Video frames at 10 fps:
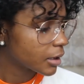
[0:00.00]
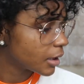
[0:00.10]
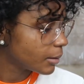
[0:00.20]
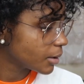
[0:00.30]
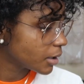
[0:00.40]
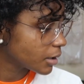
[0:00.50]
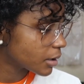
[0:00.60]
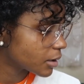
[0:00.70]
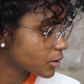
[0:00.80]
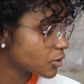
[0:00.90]
let me,
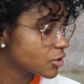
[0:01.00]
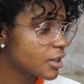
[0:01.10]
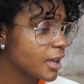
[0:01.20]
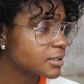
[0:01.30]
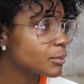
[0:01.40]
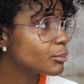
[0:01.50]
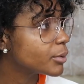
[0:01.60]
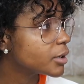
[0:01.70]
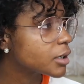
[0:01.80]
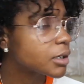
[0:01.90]
she has a
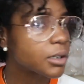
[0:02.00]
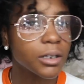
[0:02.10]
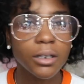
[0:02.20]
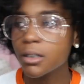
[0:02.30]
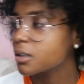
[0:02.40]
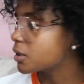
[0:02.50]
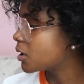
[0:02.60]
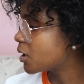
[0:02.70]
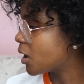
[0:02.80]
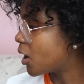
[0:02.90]
book
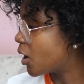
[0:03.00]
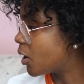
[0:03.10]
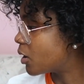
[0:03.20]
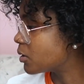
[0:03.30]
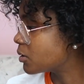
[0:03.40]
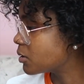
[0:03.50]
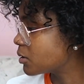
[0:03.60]
called